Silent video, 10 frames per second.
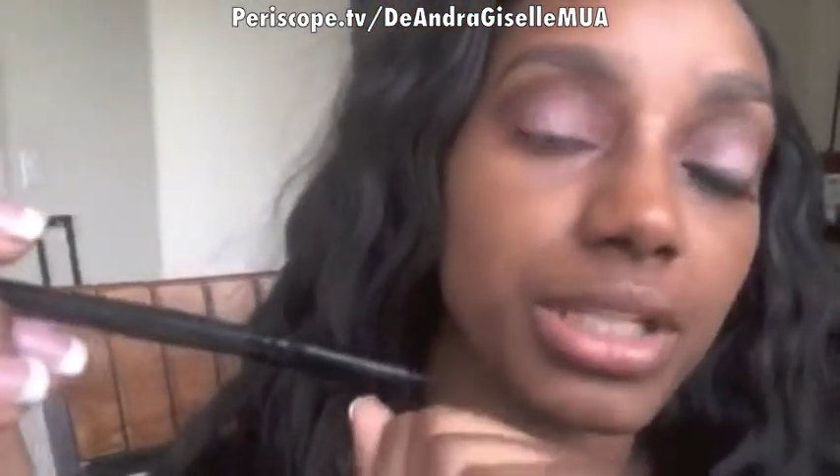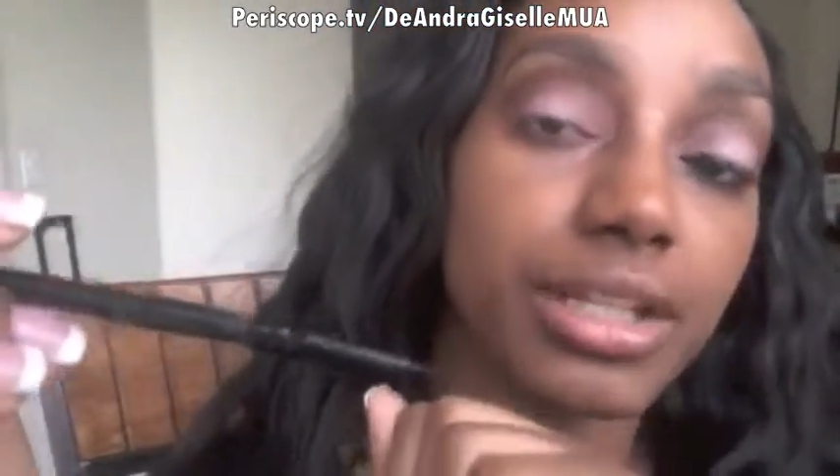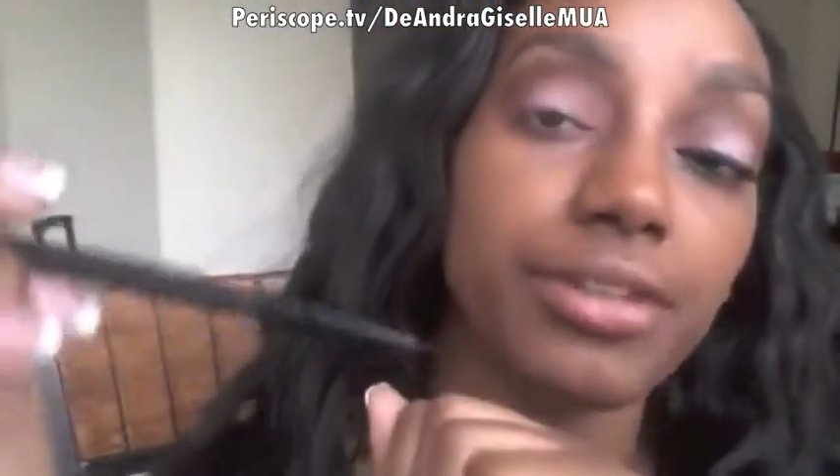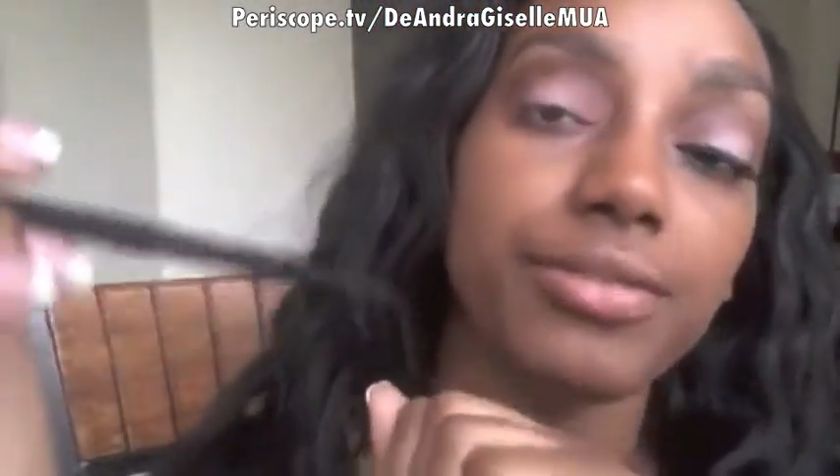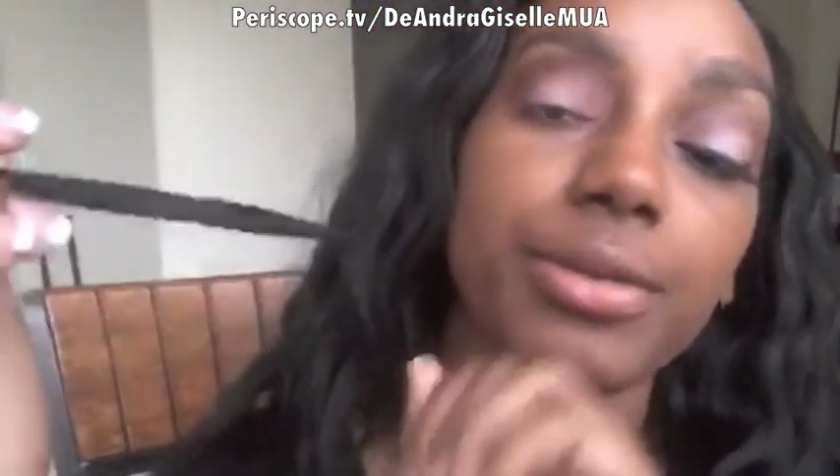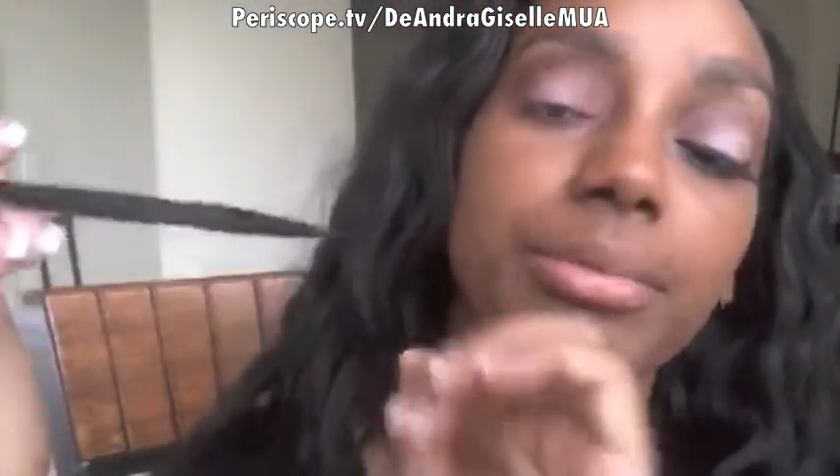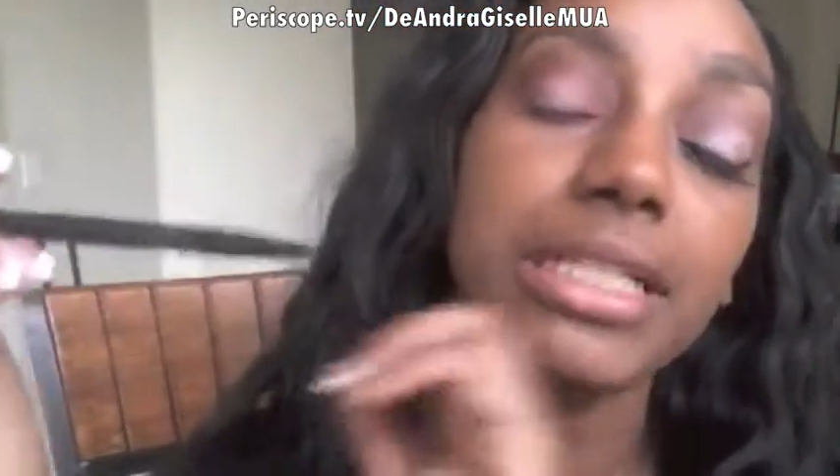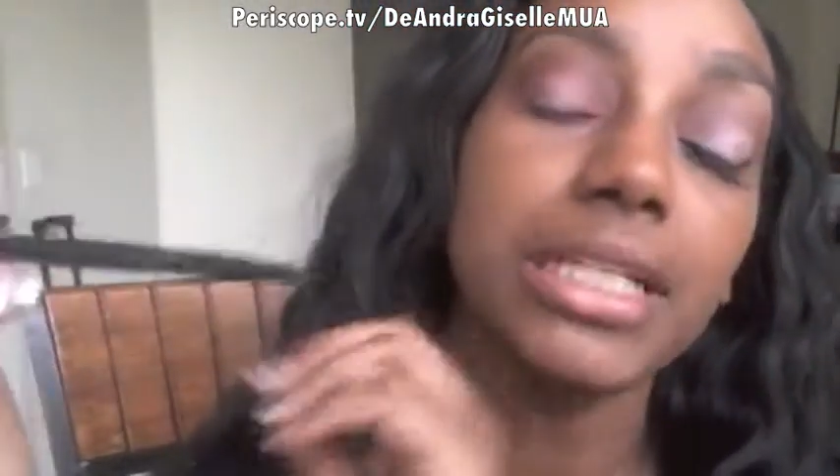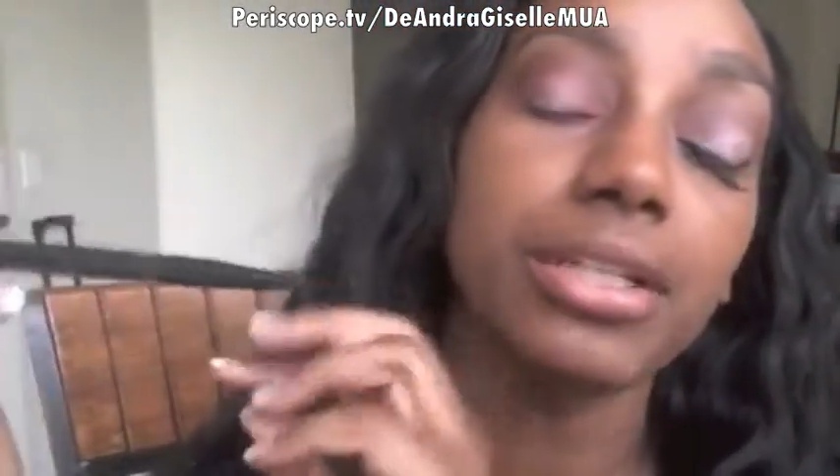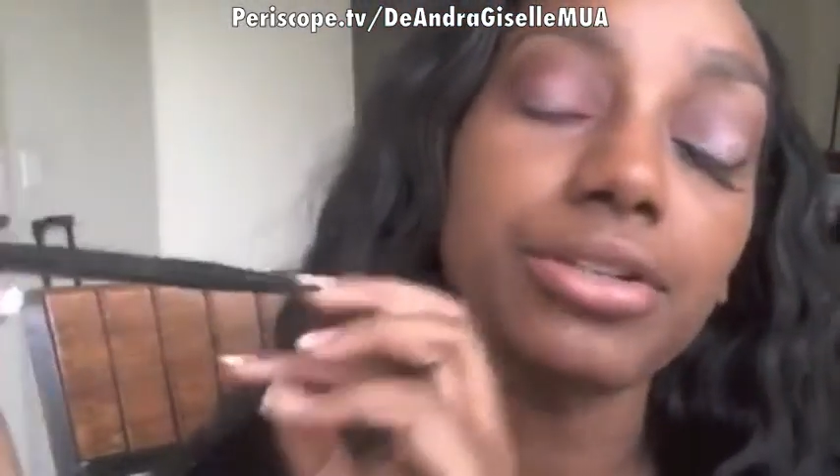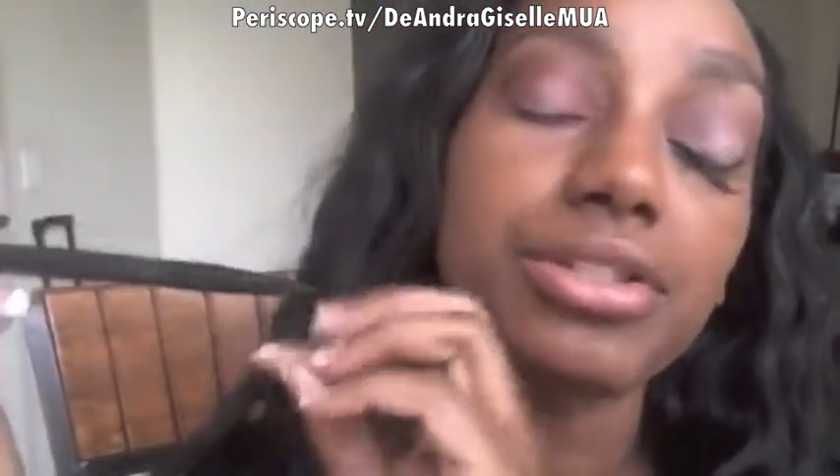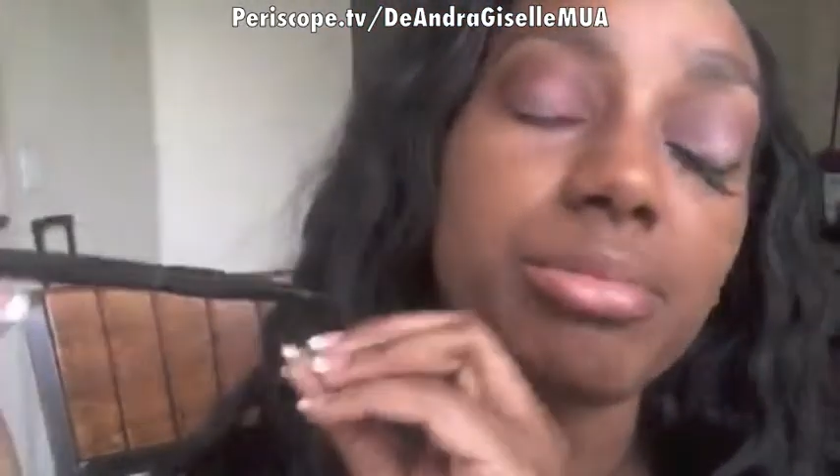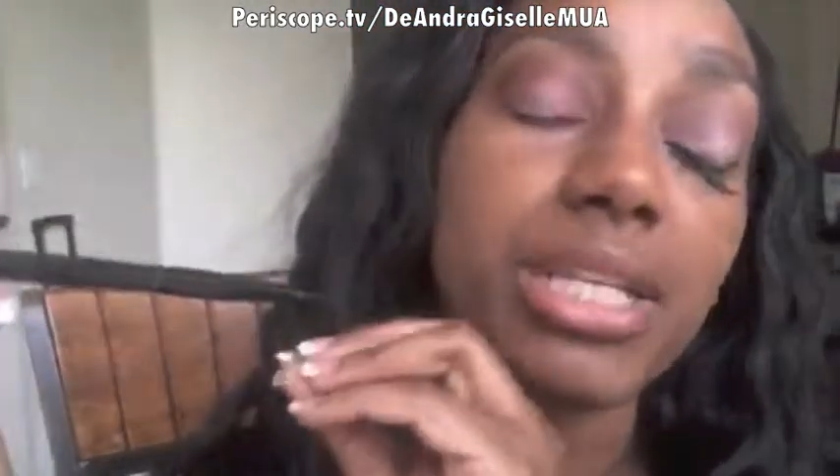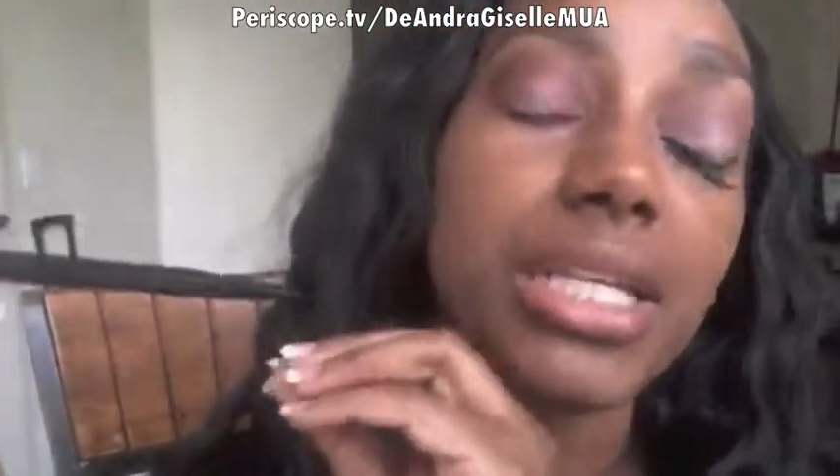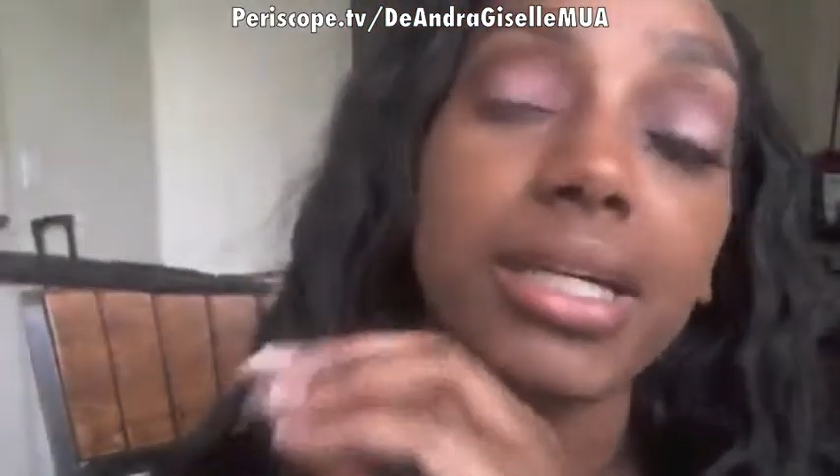liner for beginners
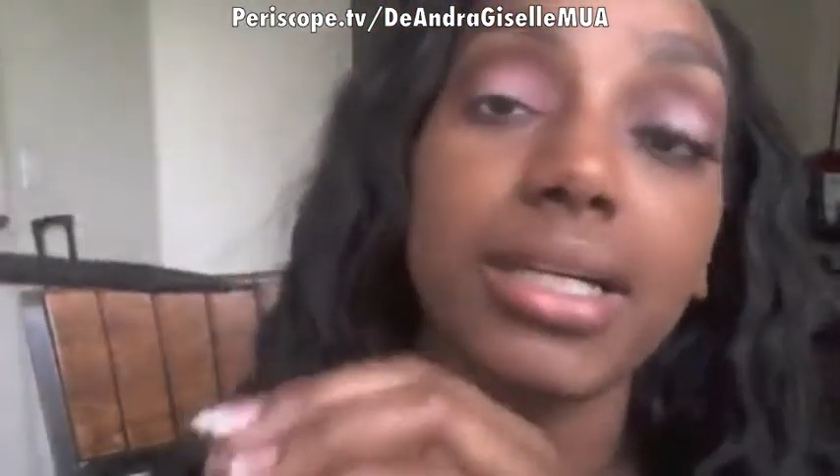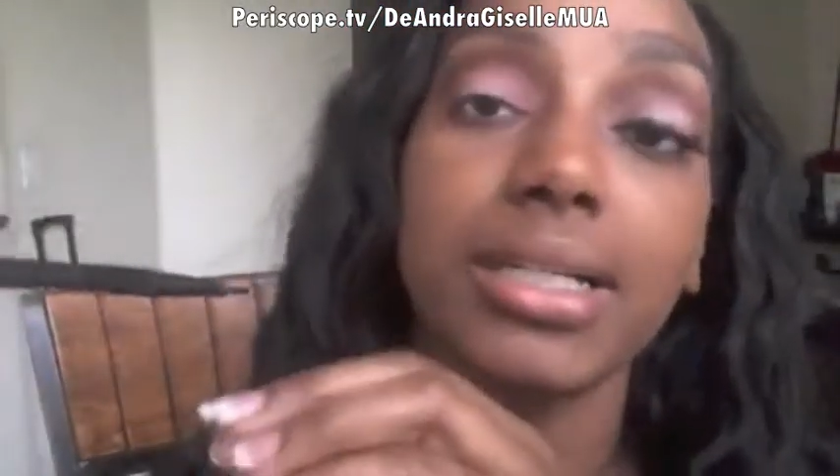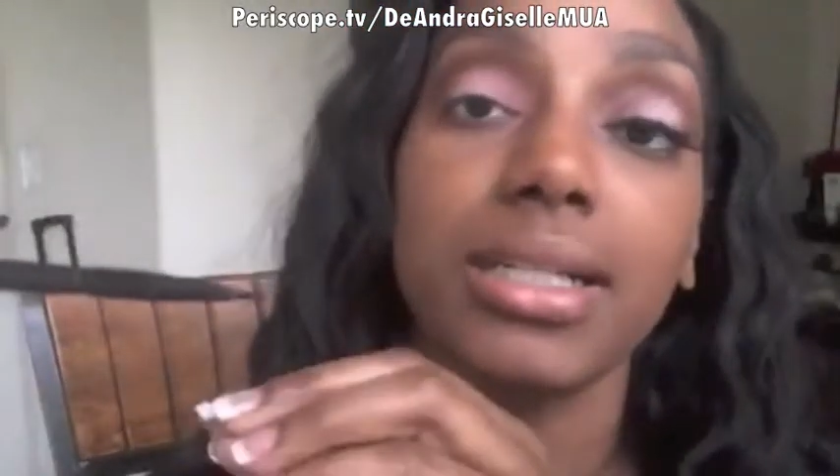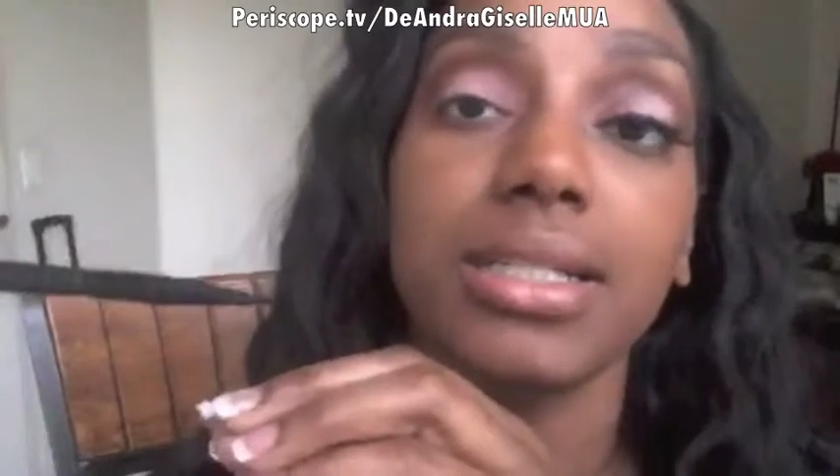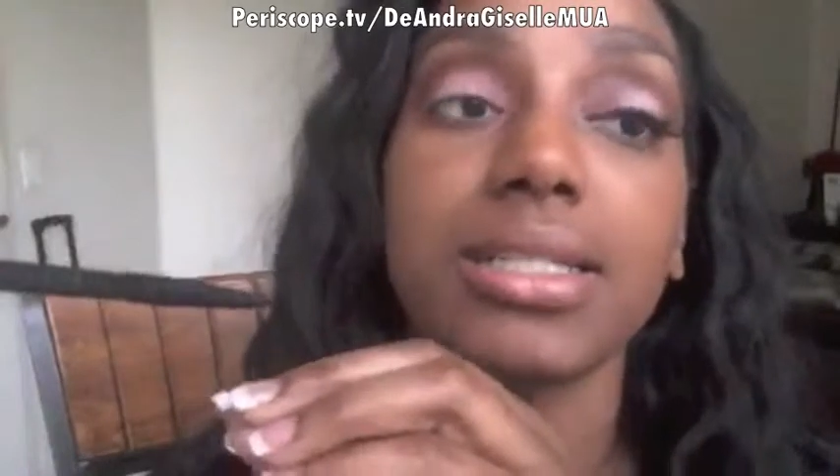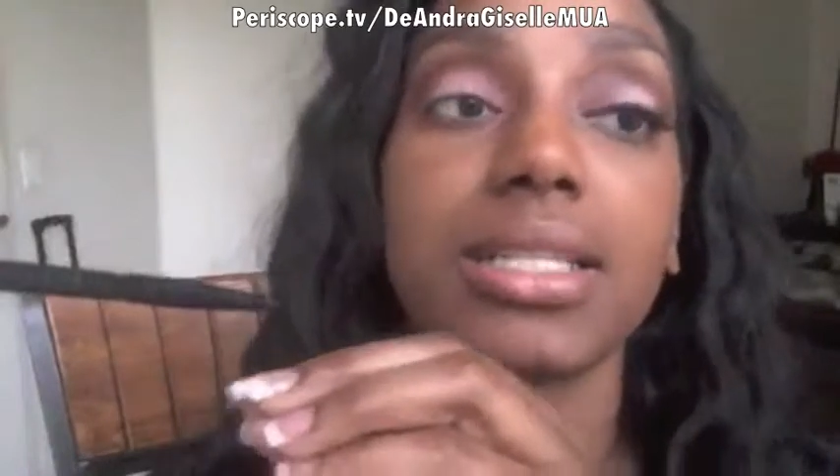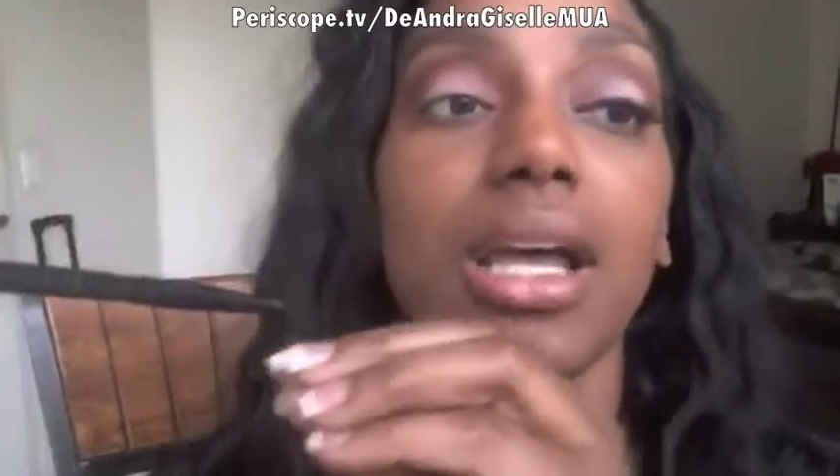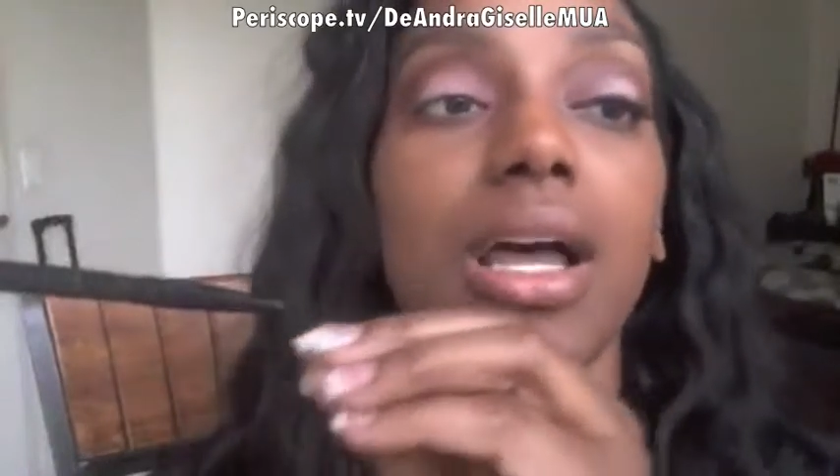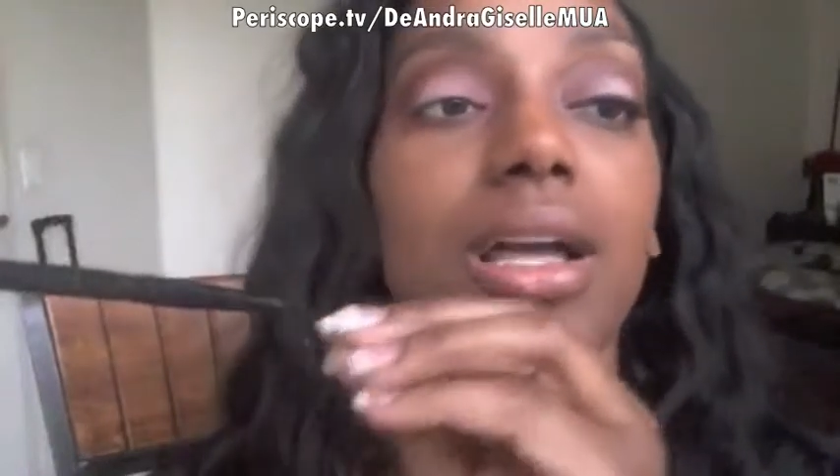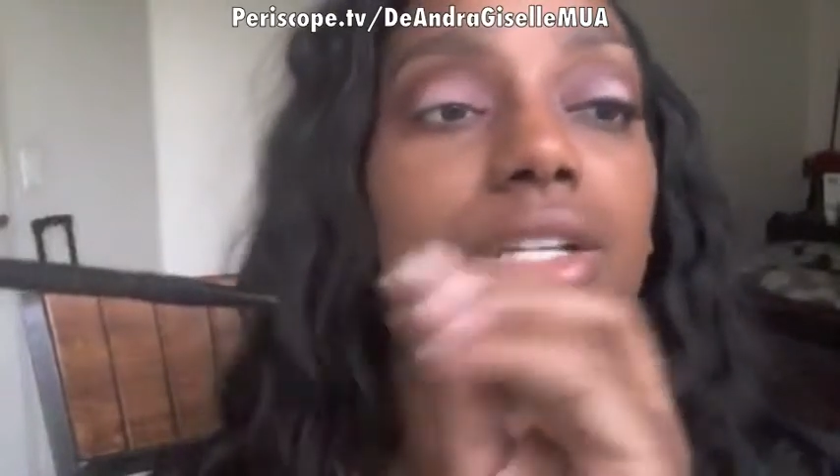because uh,